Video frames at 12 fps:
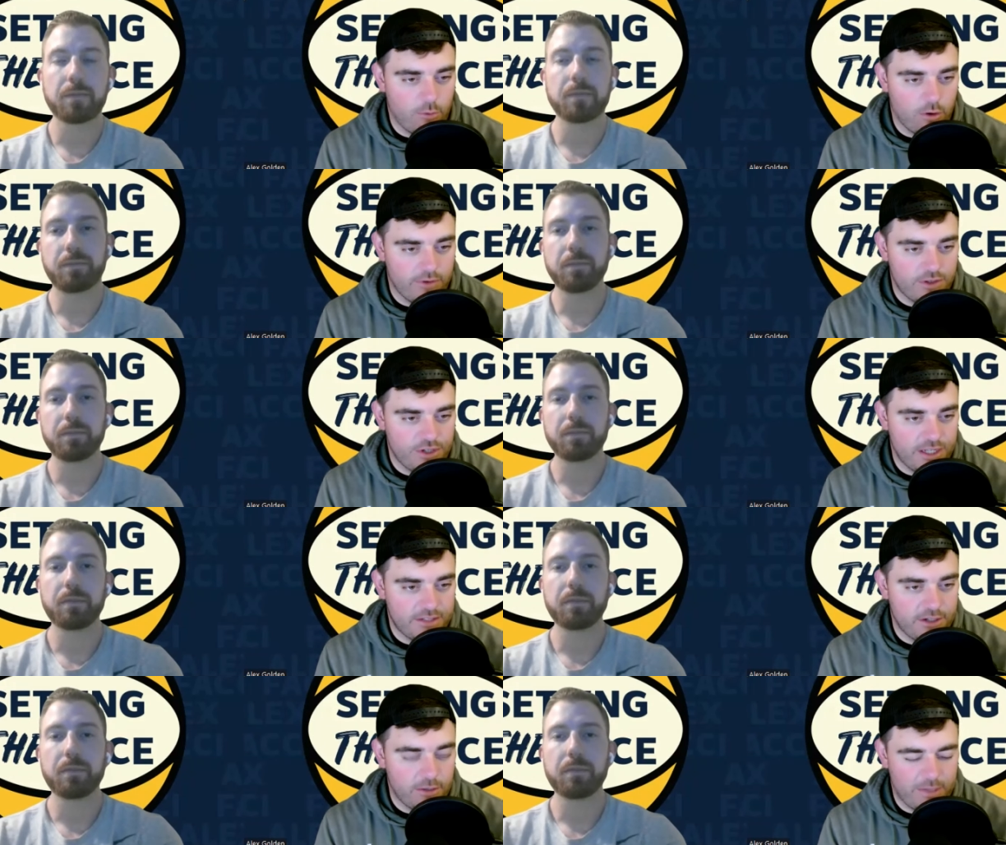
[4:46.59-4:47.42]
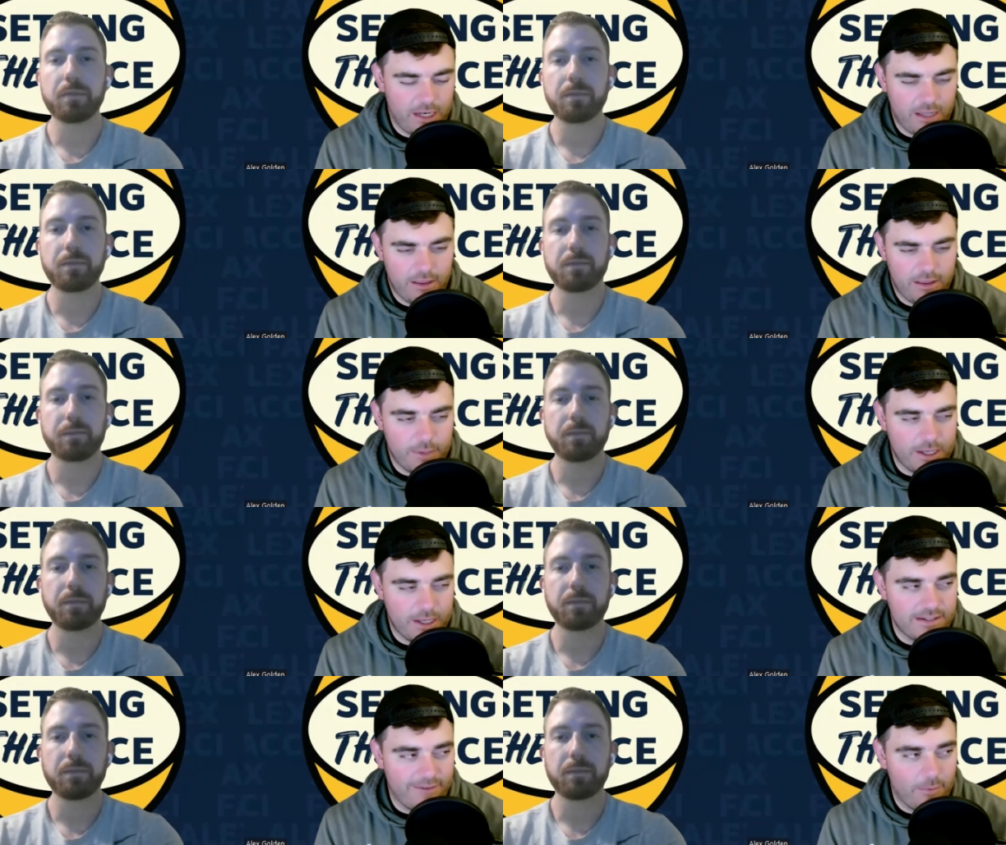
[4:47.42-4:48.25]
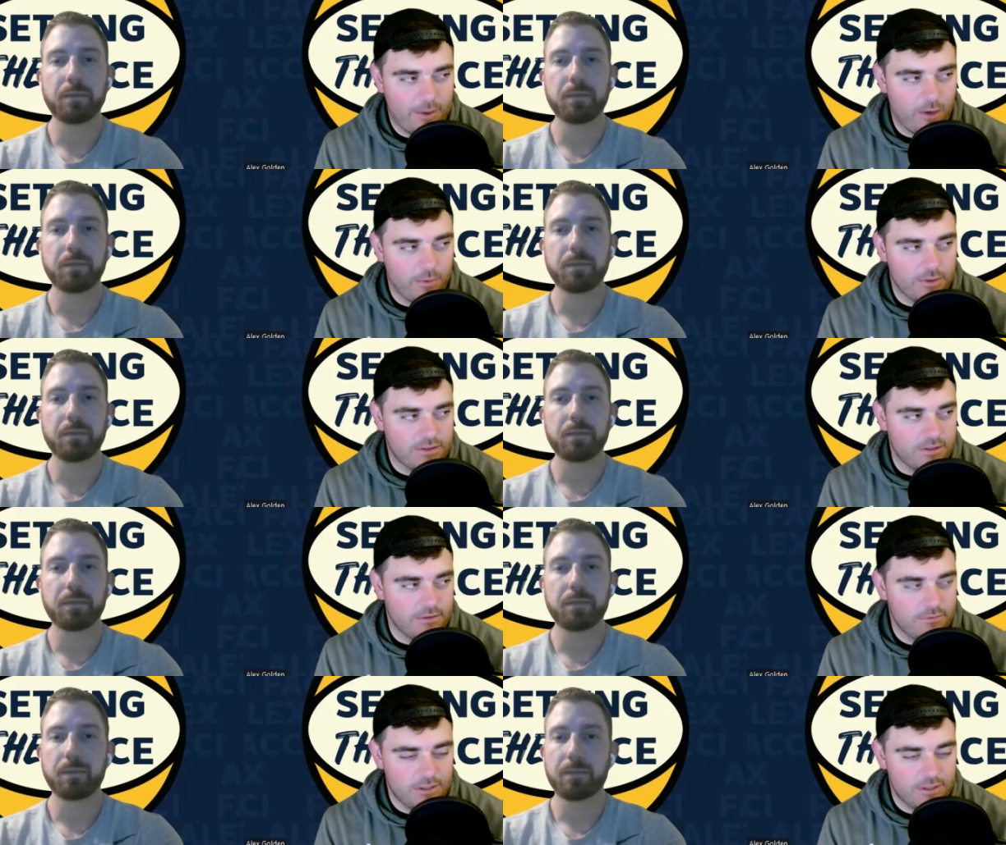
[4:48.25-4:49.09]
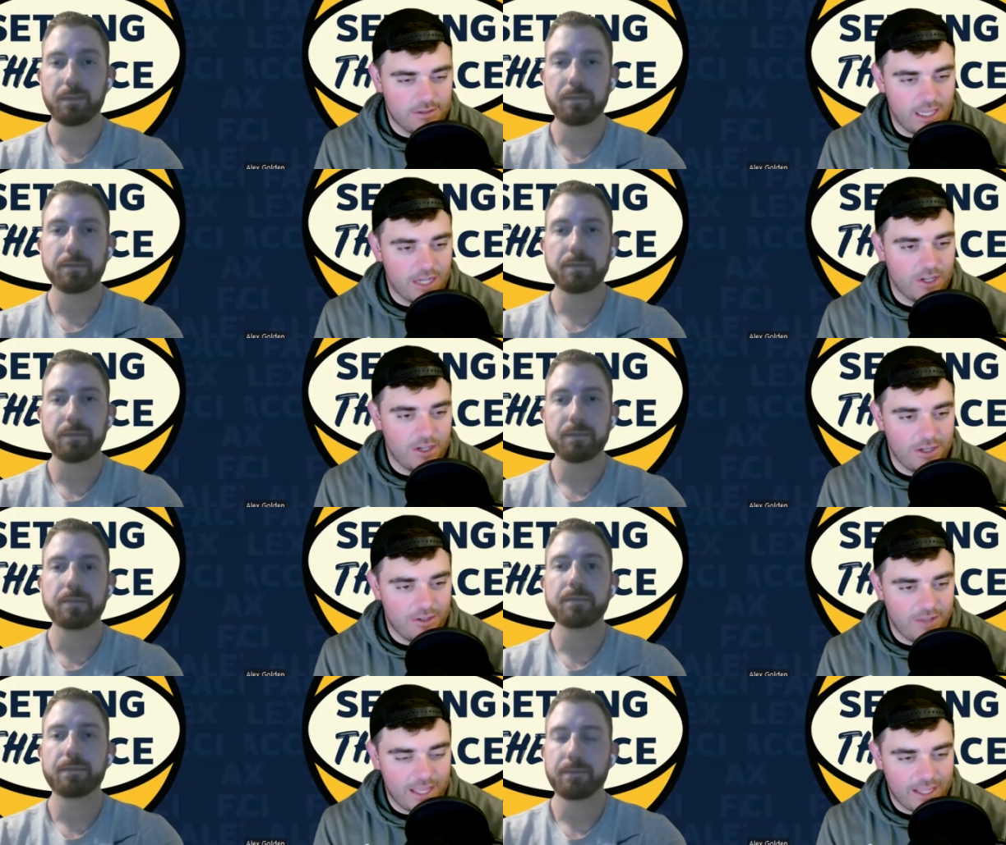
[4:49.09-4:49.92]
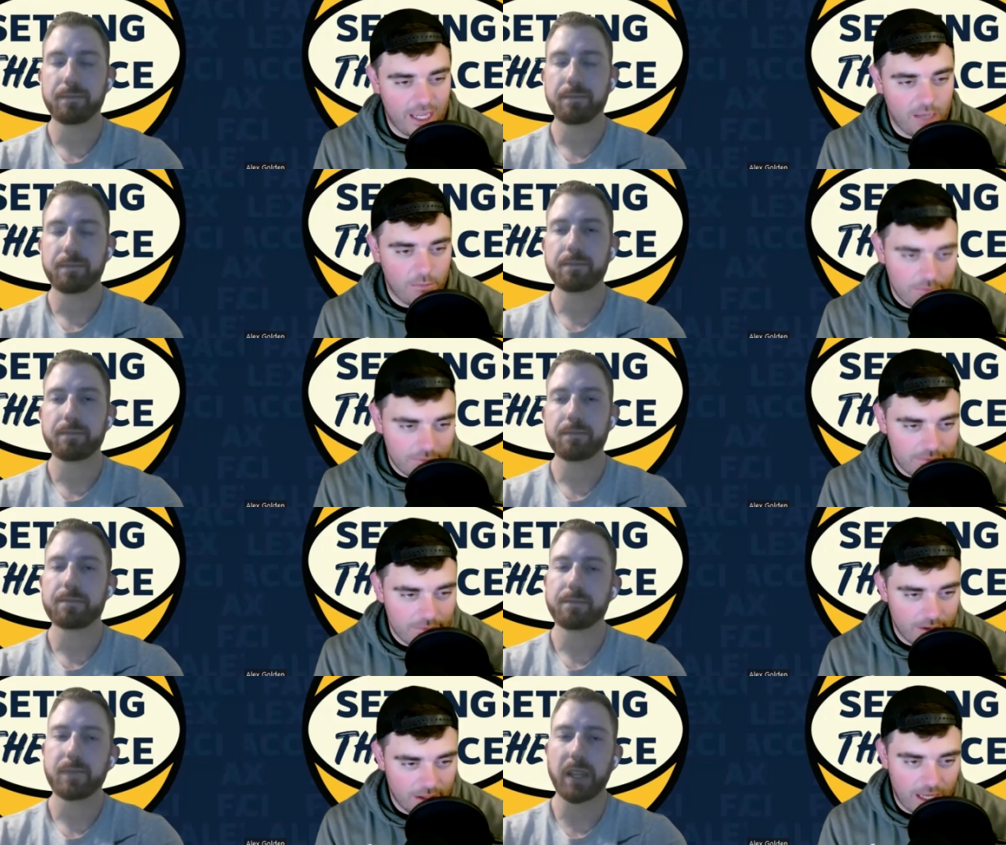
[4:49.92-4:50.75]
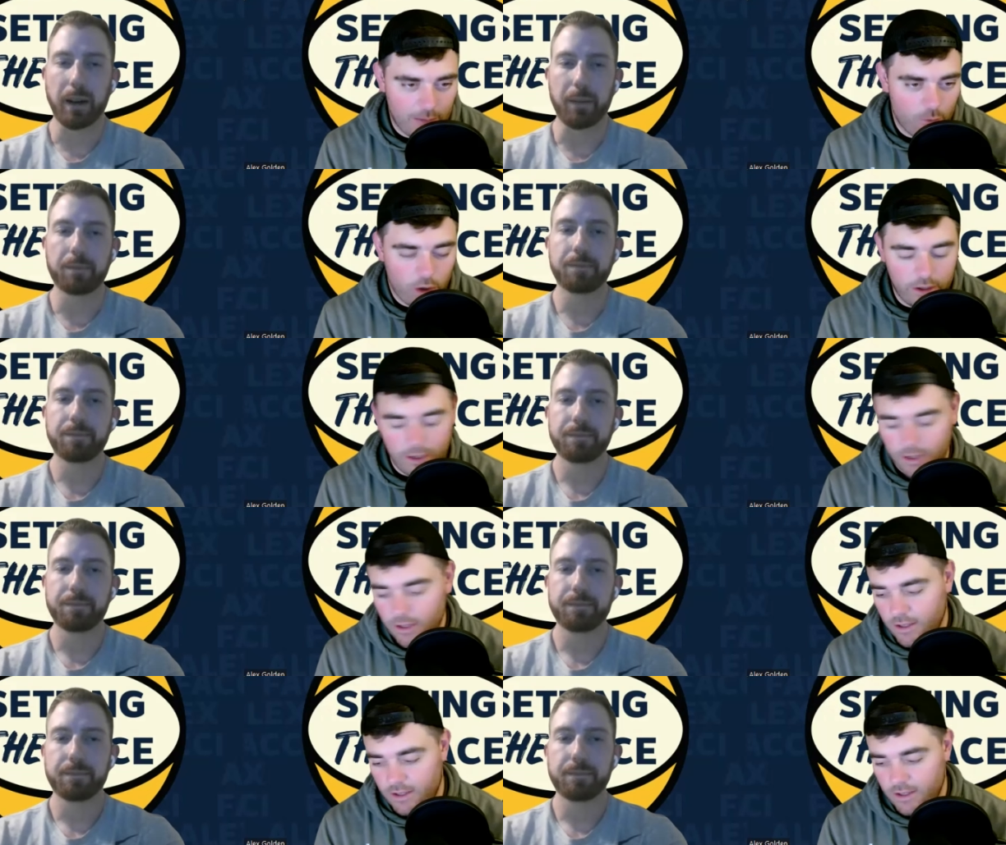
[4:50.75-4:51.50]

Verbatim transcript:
Speaker 1: more of a chance here. But I think because everybody was just not good in that game, yeah, game one,